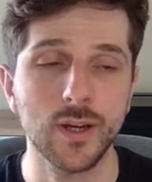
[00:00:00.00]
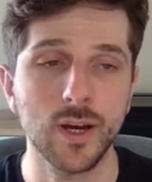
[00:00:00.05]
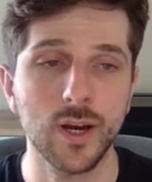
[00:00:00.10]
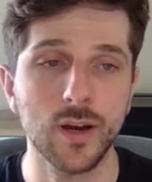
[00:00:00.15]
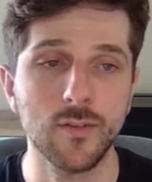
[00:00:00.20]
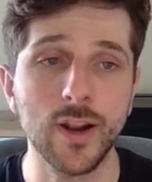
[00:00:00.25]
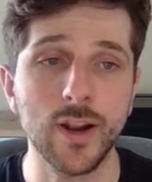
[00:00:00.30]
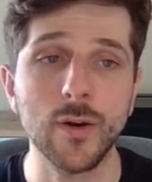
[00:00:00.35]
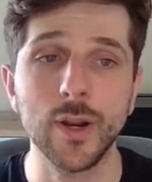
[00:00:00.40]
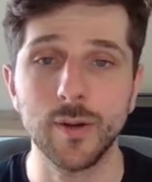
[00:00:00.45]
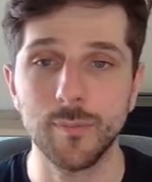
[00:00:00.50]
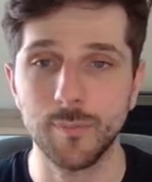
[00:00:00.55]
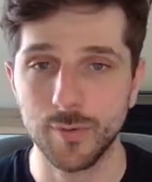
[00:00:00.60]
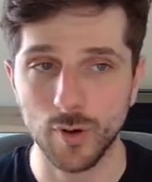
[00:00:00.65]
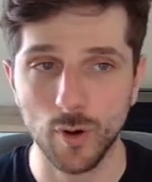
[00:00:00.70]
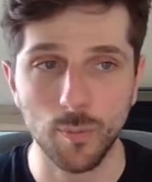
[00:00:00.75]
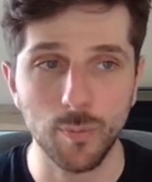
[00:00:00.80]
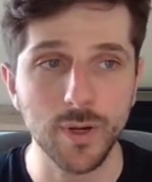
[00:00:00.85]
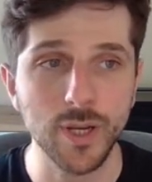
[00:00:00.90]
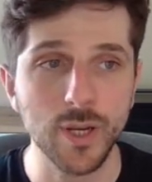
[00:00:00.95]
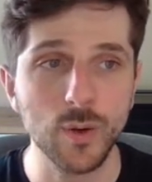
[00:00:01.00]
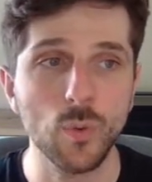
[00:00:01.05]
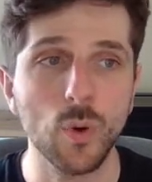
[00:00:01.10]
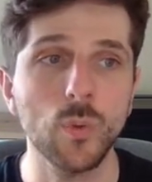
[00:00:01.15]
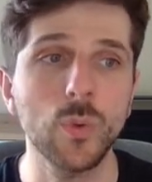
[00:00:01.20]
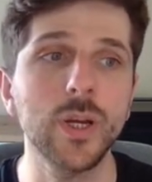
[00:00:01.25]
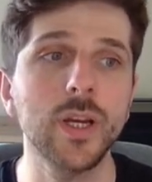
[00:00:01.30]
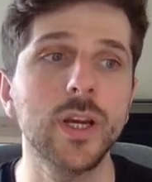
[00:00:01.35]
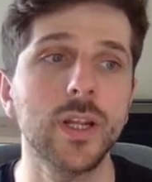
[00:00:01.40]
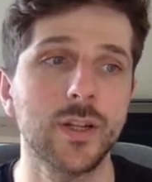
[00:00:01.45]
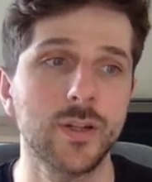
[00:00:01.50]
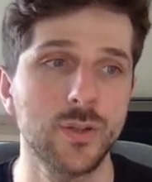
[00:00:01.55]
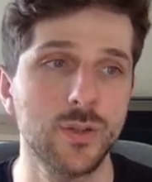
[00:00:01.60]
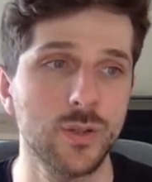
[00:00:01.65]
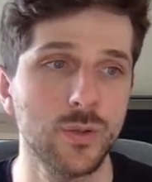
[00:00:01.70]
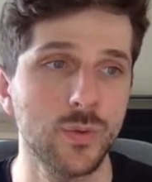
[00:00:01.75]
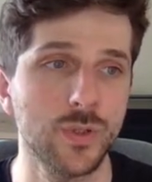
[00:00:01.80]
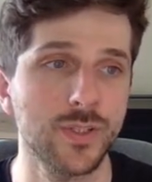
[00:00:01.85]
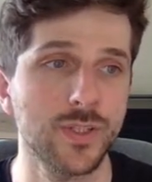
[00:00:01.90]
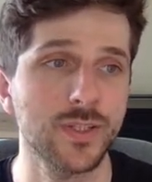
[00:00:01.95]
variant property, what we're going to
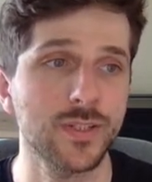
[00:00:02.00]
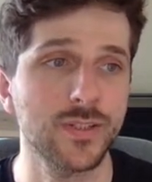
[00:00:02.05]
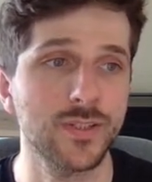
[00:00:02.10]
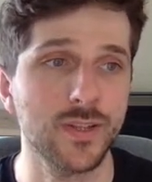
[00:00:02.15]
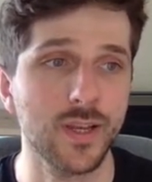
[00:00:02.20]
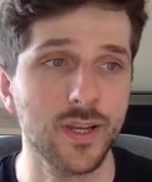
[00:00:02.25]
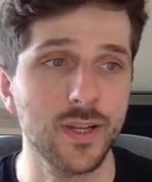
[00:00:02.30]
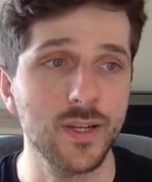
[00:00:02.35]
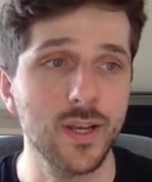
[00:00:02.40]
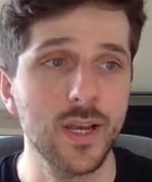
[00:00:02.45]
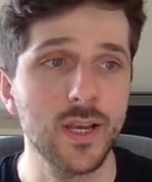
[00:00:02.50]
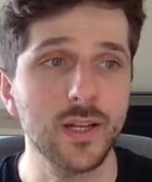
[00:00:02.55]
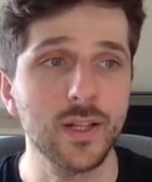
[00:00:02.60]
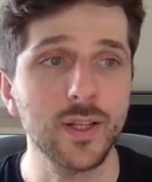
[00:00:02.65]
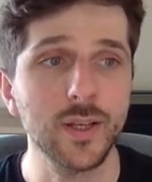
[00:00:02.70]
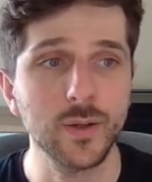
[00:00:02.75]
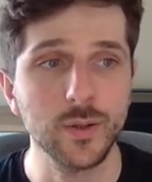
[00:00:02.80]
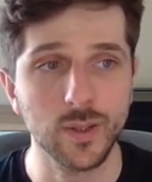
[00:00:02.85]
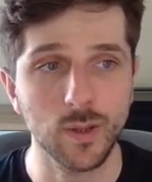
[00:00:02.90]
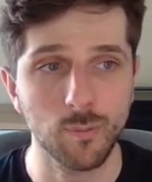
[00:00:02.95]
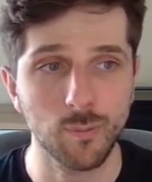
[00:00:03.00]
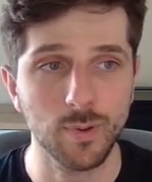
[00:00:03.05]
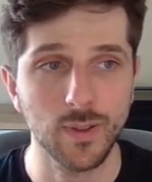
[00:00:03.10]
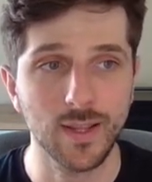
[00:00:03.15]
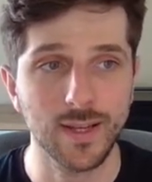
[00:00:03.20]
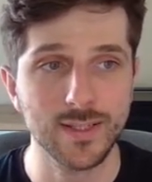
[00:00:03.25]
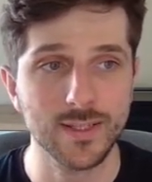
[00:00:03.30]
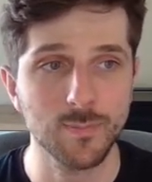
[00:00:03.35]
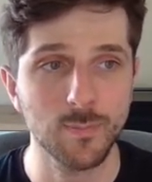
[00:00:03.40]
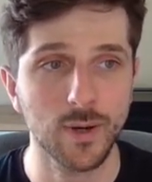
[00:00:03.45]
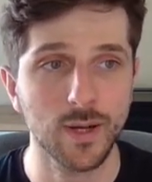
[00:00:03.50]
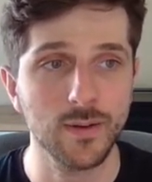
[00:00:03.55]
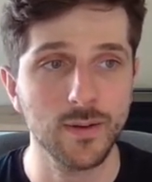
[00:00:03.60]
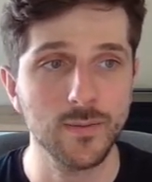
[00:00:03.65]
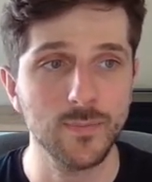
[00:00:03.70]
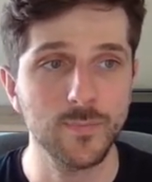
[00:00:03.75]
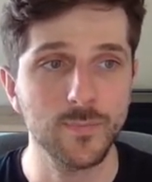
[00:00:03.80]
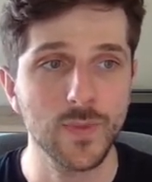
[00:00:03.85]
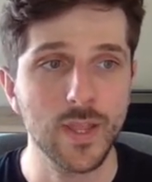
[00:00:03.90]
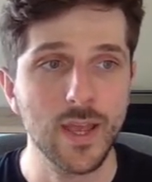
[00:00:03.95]
do is instead click on the plus
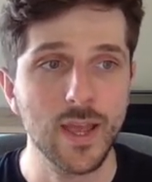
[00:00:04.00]
button